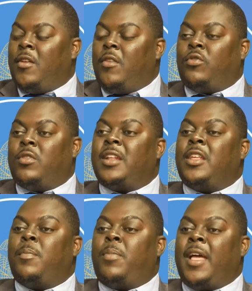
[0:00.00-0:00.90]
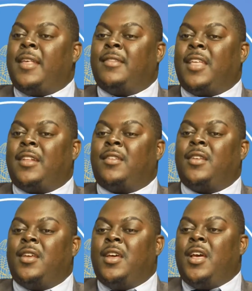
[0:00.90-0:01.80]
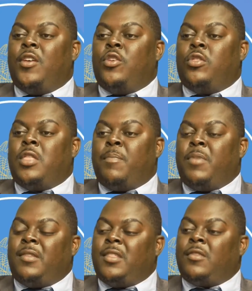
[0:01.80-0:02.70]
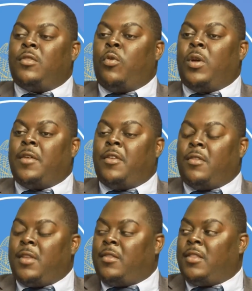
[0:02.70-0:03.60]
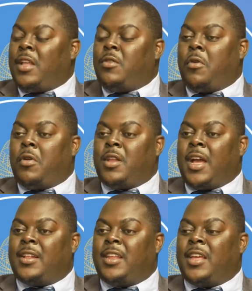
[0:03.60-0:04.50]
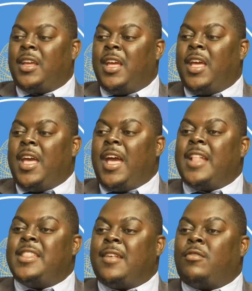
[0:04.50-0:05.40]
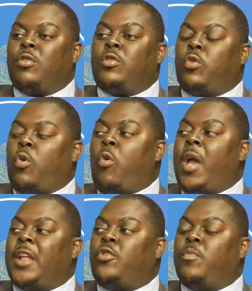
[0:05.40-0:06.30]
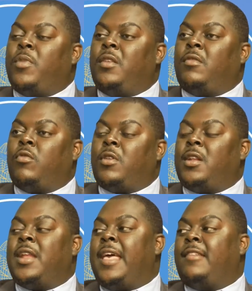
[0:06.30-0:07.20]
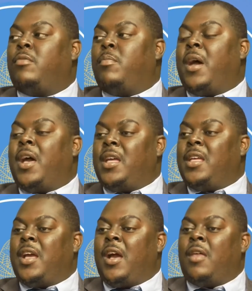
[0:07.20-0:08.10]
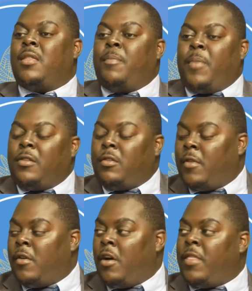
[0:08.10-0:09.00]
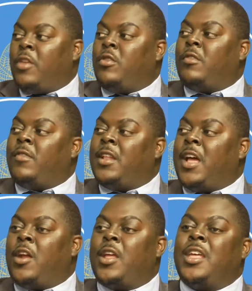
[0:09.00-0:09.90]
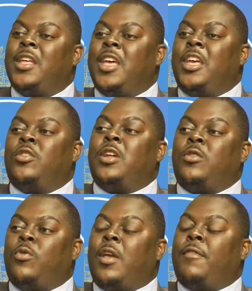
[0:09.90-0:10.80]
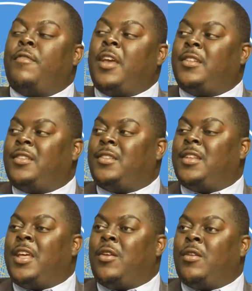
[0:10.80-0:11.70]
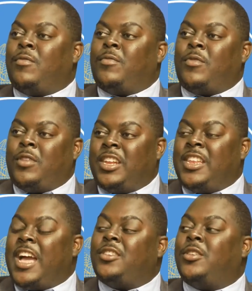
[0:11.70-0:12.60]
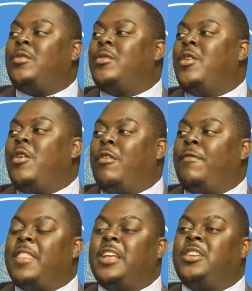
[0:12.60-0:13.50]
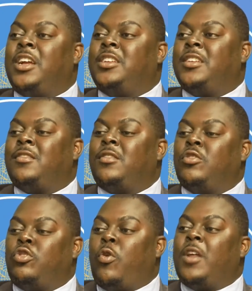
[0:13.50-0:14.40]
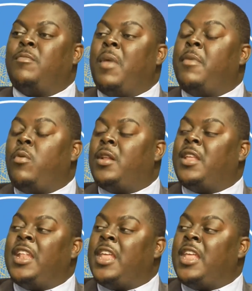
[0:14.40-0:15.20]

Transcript: So that implies that the business or whatever transaction that you're conducting does not require to be scrutinized by other parts of other units of ZRA in order to effect deduction or further charges towards maybe any